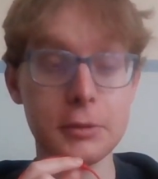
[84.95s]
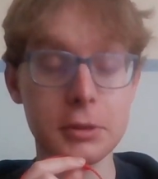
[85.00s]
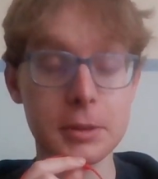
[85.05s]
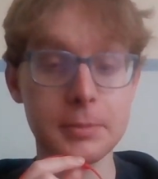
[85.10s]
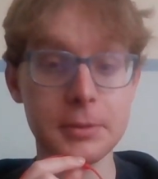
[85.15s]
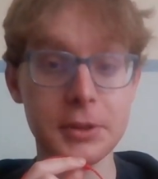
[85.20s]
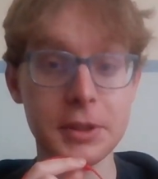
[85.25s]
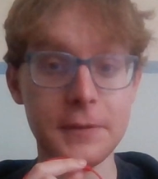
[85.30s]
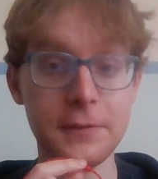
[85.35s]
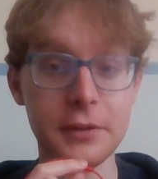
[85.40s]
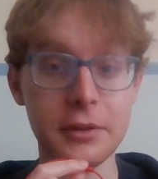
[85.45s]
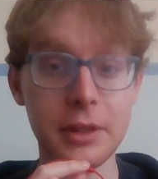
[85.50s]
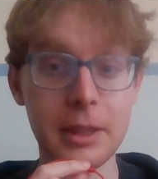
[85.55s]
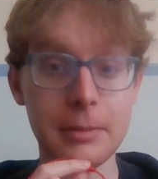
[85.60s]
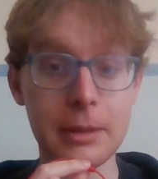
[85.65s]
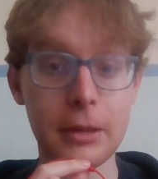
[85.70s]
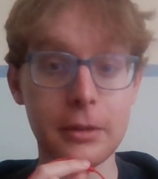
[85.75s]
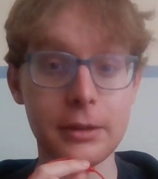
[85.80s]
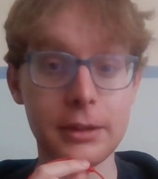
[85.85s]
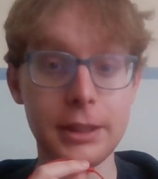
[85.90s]
specifically
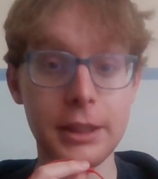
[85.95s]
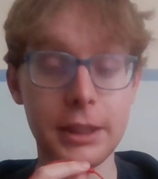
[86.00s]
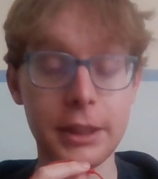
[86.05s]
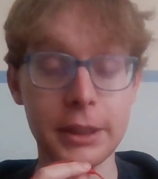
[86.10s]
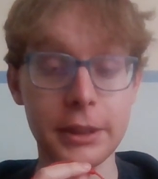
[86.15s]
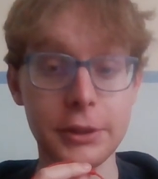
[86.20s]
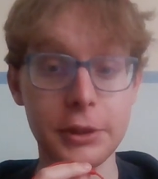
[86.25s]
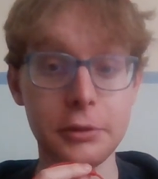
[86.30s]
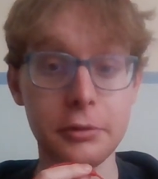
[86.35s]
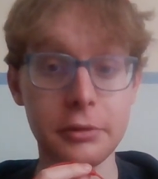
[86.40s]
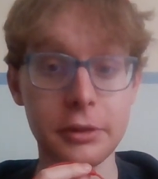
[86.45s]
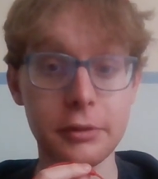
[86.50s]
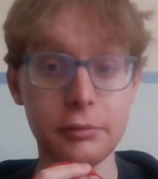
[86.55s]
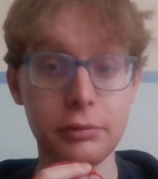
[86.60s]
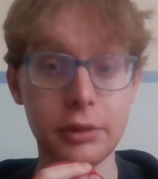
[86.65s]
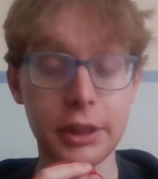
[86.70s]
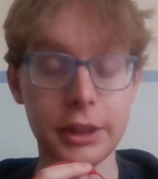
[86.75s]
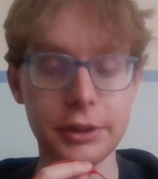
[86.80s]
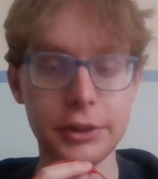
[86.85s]
about the continuing we're